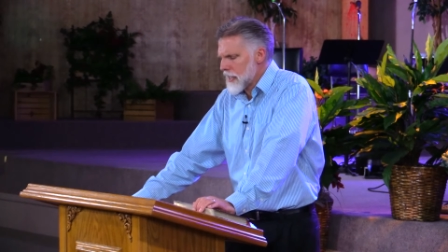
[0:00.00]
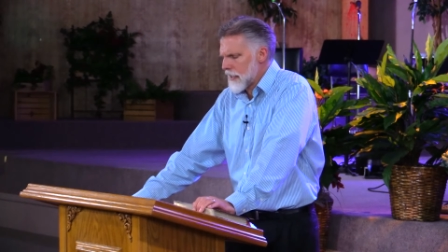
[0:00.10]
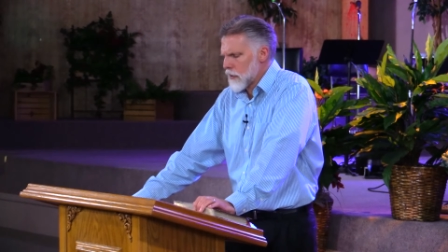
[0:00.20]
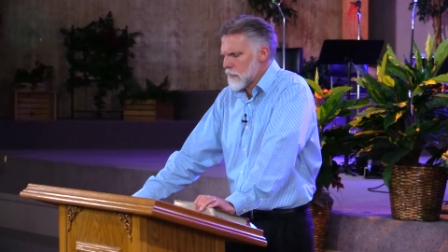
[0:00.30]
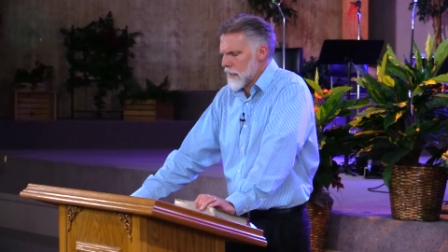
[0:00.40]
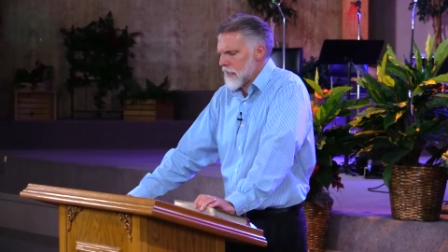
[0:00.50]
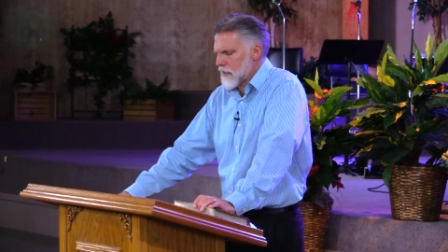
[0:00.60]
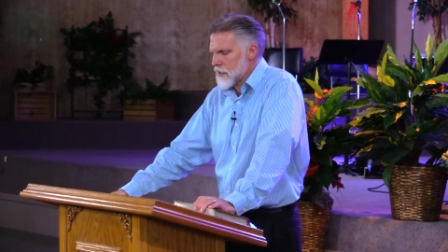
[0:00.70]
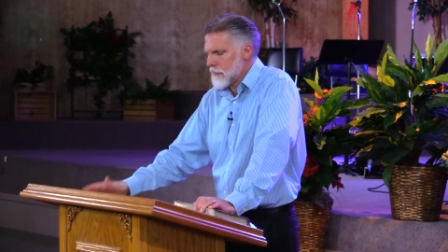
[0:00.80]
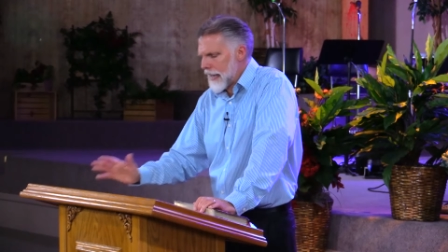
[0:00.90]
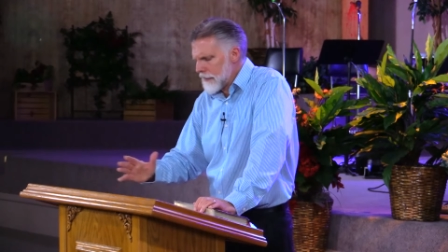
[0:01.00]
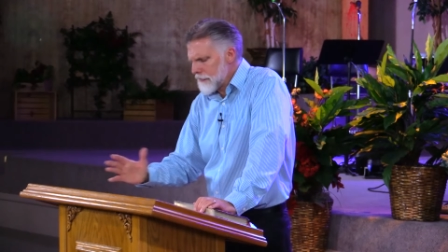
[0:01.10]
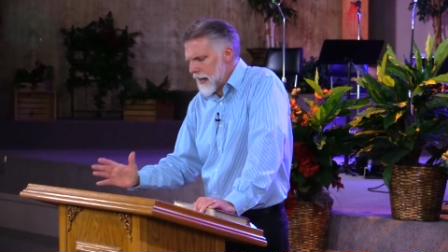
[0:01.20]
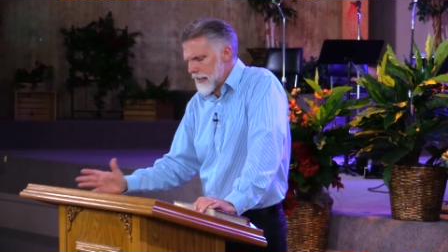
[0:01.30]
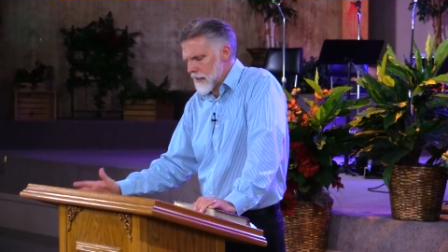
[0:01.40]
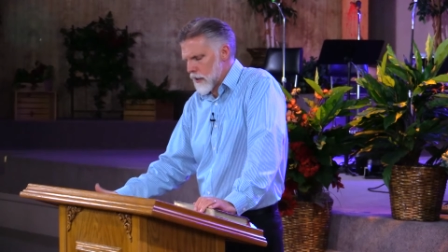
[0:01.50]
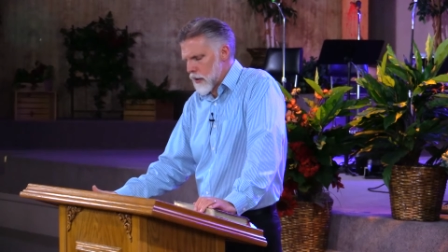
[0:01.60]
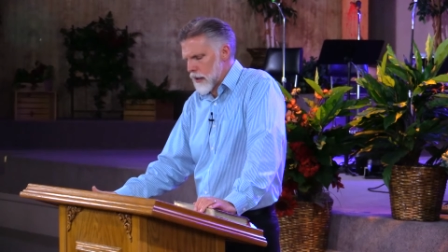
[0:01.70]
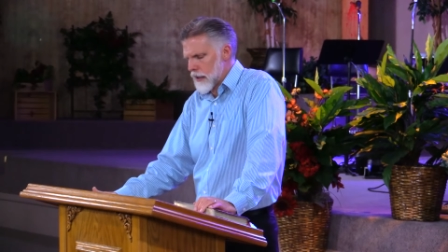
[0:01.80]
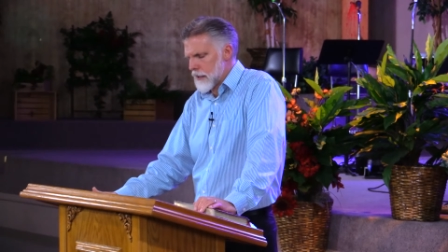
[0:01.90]
and or believers may find the
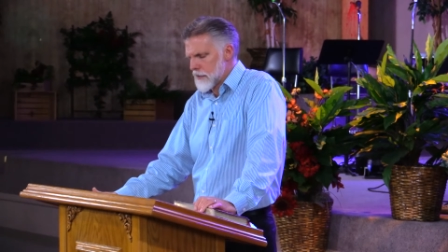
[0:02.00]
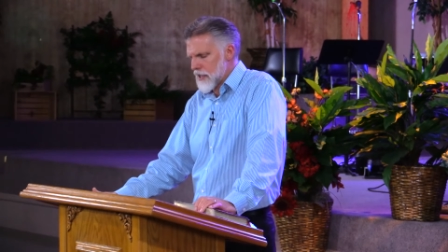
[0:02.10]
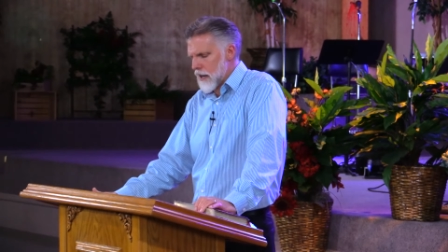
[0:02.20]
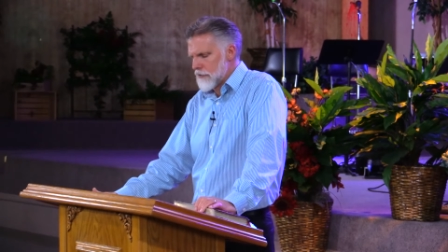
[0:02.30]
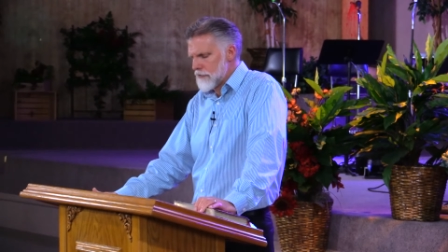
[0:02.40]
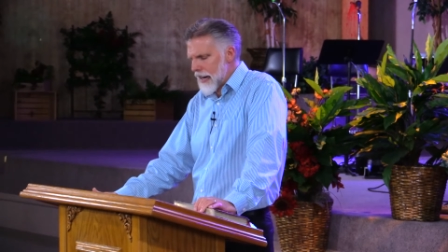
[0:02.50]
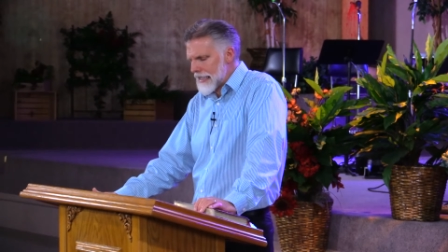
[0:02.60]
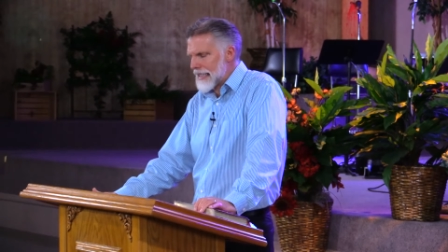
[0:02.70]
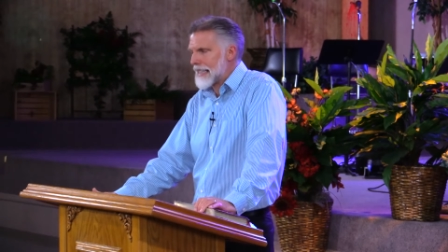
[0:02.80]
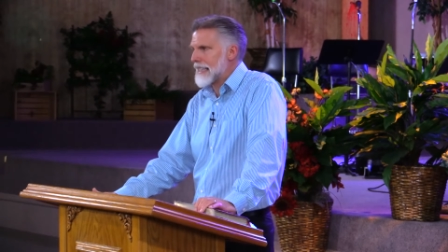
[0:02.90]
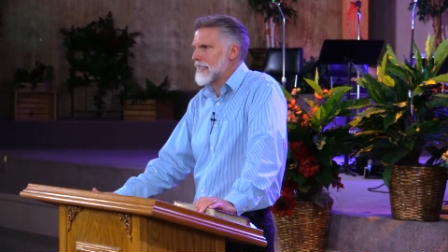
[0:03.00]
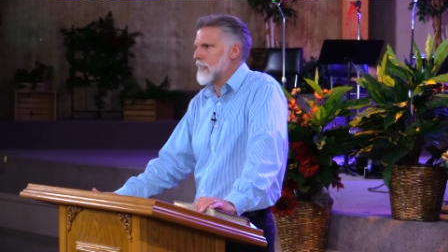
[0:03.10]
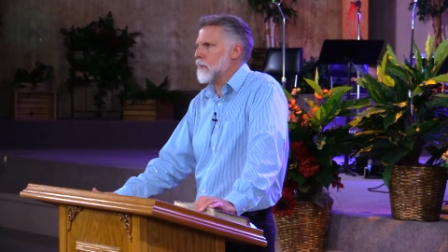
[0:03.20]
Lord himself fighting against it.